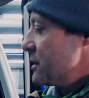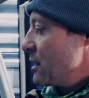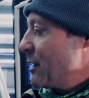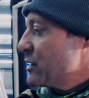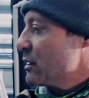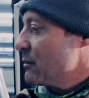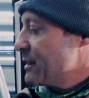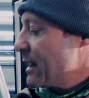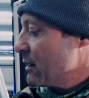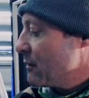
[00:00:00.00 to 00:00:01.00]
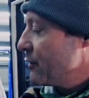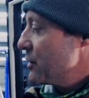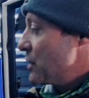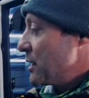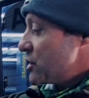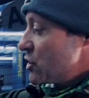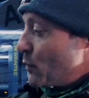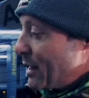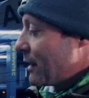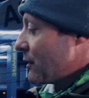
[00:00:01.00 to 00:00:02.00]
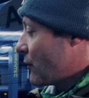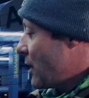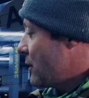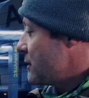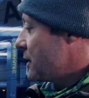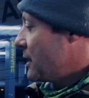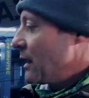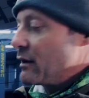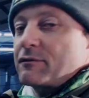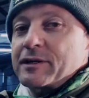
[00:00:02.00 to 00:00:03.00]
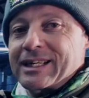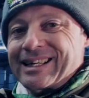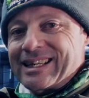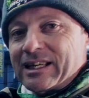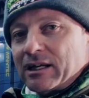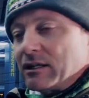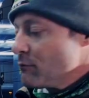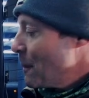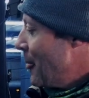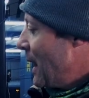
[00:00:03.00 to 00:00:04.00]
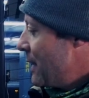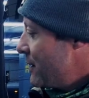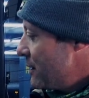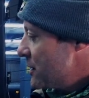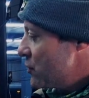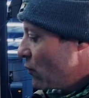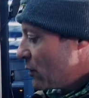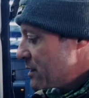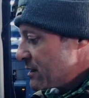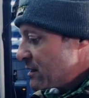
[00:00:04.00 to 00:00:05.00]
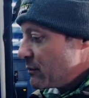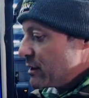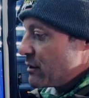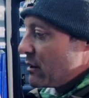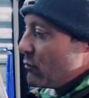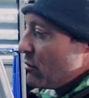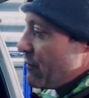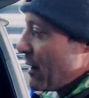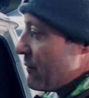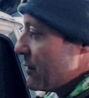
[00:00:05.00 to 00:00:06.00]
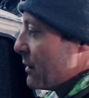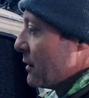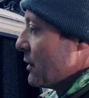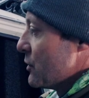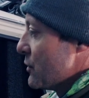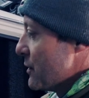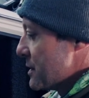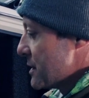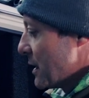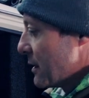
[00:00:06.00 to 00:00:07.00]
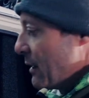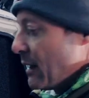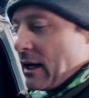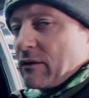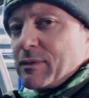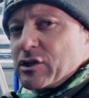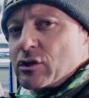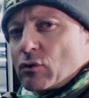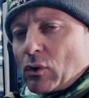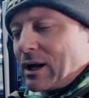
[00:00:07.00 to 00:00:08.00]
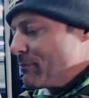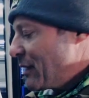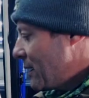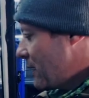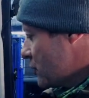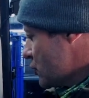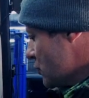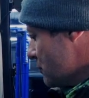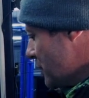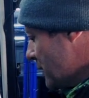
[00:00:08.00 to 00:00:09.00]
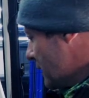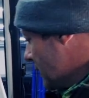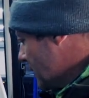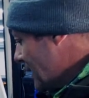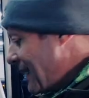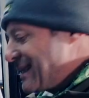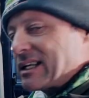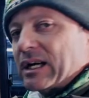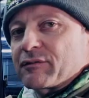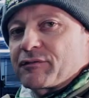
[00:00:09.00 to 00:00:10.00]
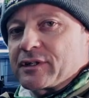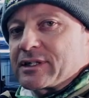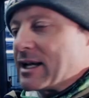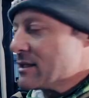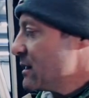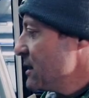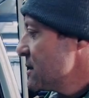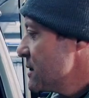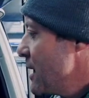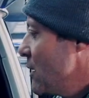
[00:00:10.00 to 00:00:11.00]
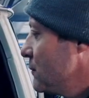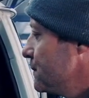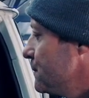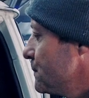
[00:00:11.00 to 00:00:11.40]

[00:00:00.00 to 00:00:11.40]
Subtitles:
So I'm actually going to be taking the fridge and swinging it around and fitting it here, and then this drawer system is going to move over to this side. And I've measured it all up, and it should be a tight fit as it is now.